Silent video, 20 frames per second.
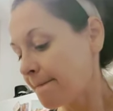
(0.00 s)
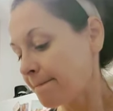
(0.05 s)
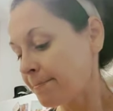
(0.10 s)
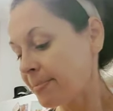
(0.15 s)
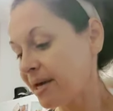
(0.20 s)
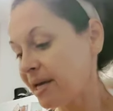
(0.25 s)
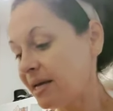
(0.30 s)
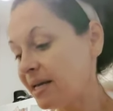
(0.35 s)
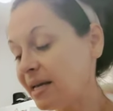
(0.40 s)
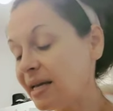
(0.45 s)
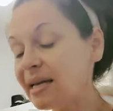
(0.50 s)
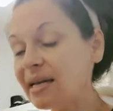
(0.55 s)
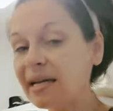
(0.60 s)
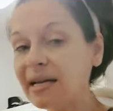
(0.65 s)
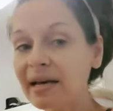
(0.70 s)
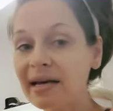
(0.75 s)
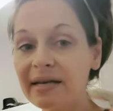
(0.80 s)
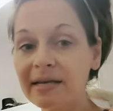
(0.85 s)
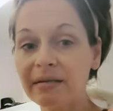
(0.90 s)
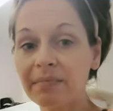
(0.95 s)
But it
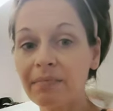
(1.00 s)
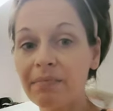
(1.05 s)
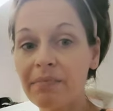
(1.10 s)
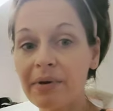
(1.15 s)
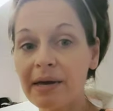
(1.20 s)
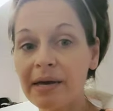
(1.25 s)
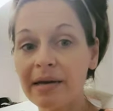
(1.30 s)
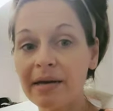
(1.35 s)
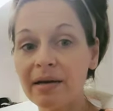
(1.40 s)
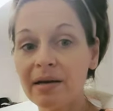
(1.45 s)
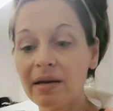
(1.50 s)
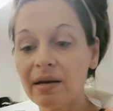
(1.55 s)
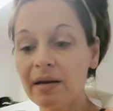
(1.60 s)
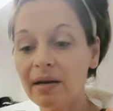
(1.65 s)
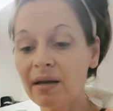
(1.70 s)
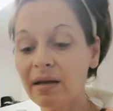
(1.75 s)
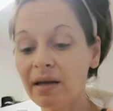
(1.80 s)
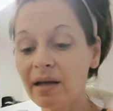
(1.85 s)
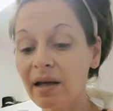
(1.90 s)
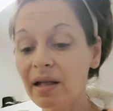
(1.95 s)
has been
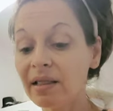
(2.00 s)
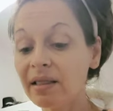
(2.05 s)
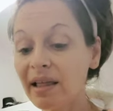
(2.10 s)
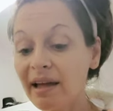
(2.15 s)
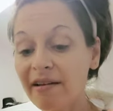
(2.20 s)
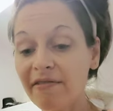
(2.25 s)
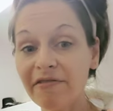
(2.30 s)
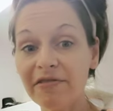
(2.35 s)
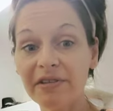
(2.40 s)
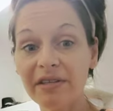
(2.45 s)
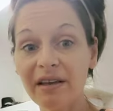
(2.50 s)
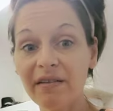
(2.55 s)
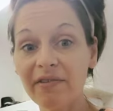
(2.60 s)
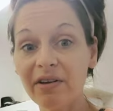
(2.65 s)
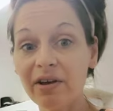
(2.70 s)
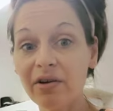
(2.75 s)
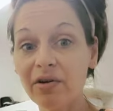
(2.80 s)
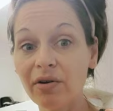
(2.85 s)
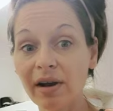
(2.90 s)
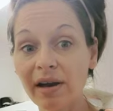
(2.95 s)
a
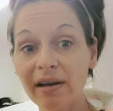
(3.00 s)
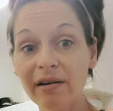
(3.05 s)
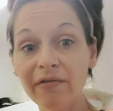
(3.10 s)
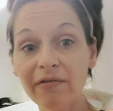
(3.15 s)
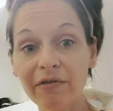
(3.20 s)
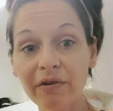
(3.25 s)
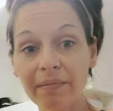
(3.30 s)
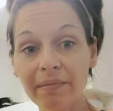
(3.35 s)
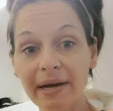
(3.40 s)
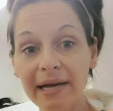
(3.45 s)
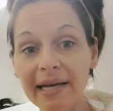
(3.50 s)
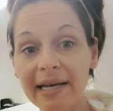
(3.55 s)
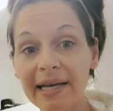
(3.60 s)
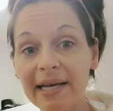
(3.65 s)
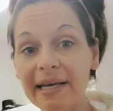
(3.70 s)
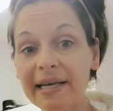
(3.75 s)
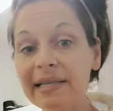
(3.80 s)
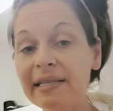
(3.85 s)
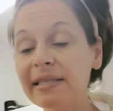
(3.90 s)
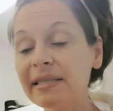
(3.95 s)
life-saving grain for my
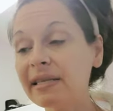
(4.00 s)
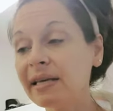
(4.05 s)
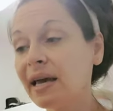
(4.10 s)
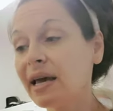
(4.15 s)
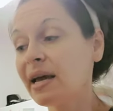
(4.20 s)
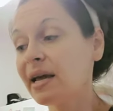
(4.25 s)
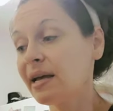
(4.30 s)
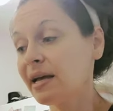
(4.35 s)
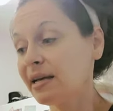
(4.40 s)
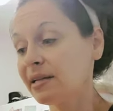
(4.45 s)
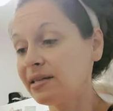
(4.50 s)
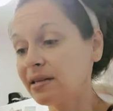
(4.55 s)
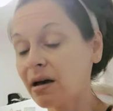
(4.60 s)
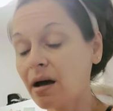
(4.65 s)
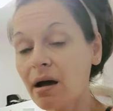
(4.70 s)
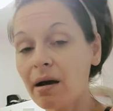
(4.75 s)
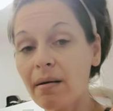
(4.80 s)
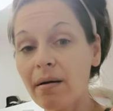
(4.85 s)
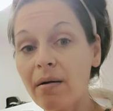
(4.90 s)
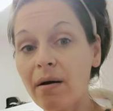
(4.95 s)
kids. It's
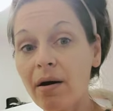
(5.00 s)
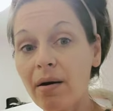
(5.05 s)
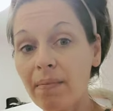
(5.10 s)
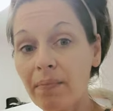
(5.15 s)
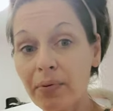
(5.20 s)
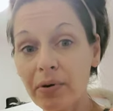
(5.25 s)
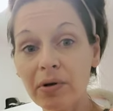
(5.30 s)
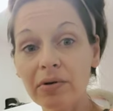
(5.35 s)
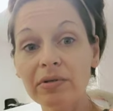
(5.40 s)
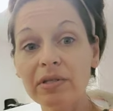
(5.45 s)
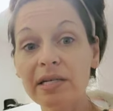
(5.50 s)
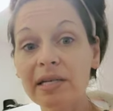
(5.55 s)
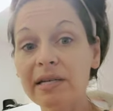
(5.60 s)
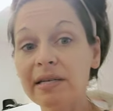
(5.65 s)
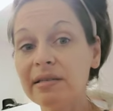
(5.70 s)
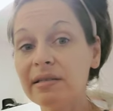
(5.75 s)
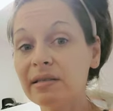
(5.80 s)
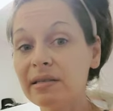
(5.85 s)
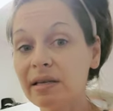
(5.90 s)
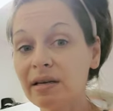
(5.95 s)
got
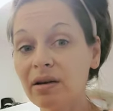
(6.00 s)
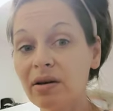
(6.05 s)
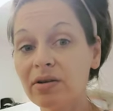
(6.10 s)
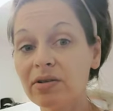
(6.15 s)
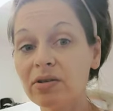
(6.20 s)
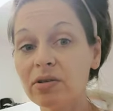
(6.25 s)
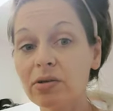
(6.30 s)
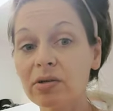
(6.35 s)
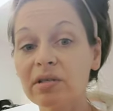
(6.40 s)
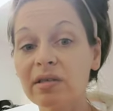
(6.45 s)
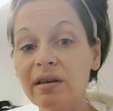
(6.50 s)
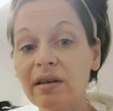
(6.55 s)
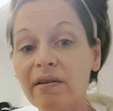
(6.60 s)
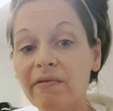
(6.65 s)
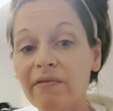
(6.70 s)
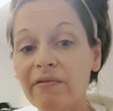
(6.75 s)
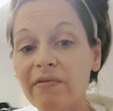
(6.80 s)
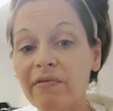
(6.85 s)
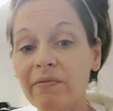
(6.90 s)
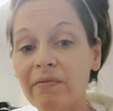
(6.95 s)
proteins and all sorts
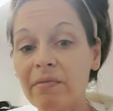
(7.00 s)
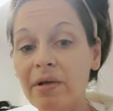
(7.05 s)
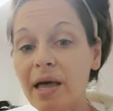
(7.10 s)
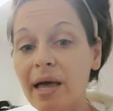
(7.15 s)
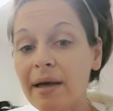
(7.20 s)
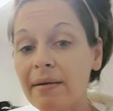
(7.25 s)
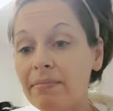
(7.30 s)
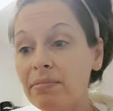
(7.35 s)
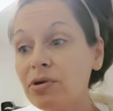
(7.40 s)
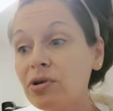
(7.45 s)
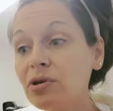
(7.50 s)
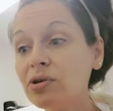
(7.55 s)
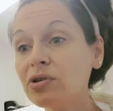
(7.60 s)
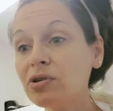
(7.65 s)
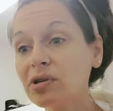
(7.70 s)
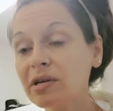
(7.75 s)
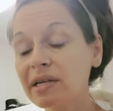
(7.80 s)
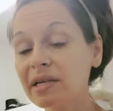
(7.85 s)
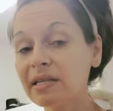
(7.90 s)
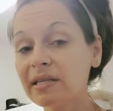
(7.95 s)
of um,
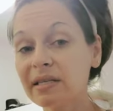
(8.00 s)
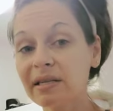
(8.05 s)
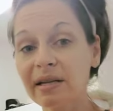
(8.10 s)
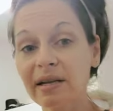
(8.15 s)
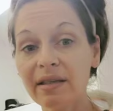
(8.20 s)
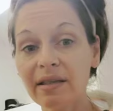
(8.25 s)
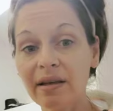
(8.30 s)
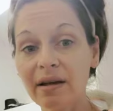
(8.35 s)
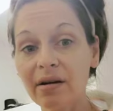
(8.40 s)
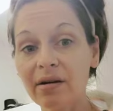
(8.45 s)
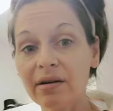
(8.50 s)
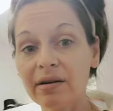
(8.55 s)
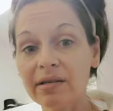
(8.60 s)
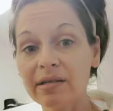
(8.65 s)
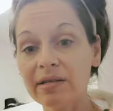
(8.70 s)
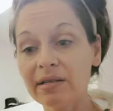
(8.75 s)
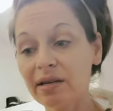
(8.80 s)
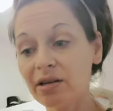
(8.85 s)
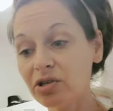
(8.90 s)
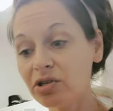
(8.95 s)
nutrients in it that are
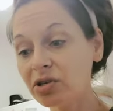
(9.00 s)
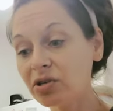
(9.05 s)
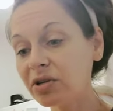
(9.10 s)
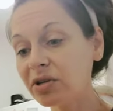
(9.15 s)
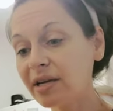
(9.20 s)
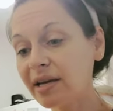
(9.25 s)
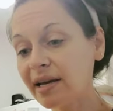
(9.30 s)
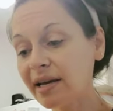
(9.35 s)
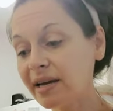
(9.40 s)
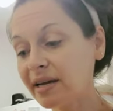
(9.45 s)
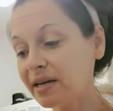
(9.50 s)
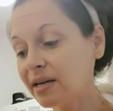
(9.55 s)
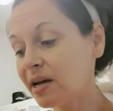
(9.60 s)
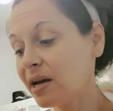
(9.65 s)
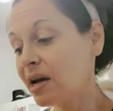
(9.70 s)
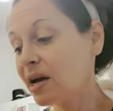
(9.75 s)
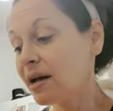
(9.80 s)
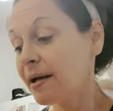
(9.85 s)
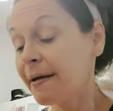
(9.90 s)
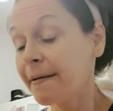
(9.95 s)
essential and
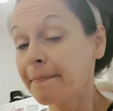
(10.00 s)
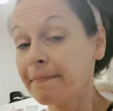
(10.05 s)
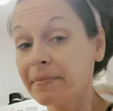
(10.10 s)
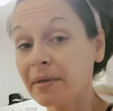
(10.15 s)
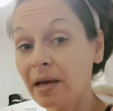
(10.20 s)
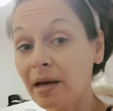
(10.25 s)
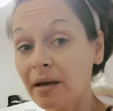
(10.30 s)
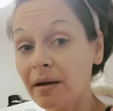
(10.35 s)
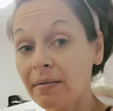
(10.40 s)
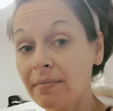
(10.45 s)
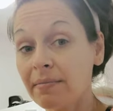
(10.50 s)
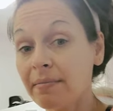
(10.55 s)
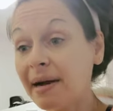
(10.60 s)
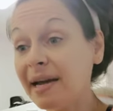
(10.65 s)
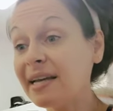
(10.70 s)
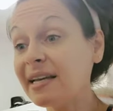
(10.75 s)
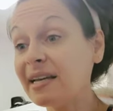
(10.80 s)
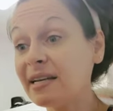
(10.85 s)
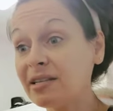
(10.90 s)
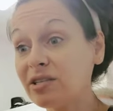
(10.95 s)
um,
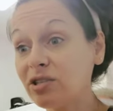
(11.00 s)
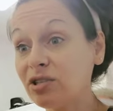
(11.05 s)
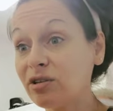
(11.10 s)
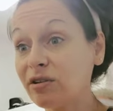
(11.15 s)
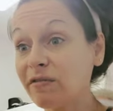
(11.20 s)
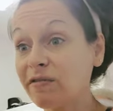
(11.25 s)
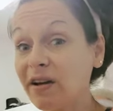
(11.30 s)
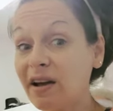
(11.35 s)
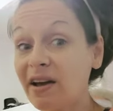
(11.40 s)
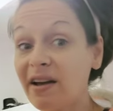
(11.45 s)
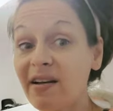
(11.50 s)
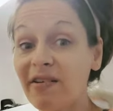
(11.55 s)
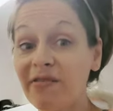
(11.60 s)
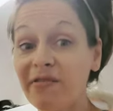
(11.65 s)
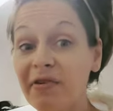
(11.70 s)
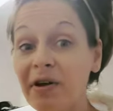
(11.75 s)
my kids survive